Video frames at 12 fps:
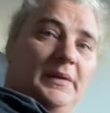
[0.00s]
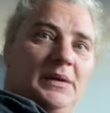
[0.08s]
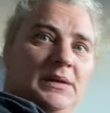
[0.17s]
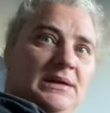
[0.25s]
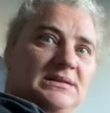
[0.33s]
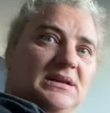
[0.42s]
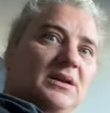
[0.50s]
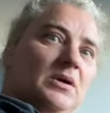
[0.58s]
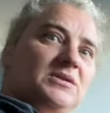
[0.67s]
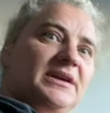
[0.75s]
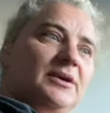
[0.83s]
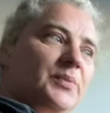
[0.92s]
he's in
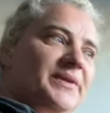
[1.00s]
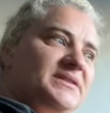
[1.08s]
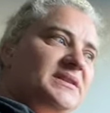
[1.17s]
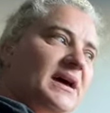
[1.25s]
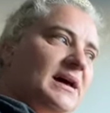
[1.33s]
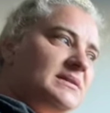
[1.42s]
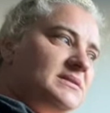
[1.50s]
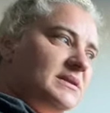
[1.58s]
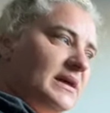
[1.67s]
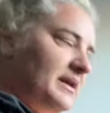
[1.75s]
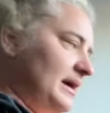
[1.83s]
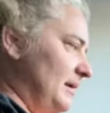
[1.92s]
lockdown with his cast
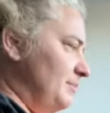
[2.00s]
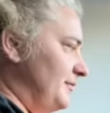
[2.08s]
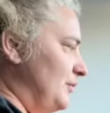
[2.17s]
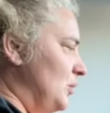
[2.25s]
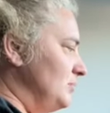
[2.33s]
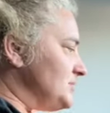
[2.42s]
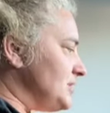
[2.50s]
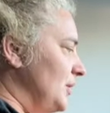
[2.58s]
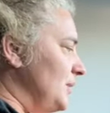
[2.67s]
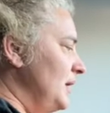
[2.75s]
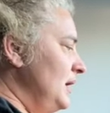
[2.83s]
and can't perform. So,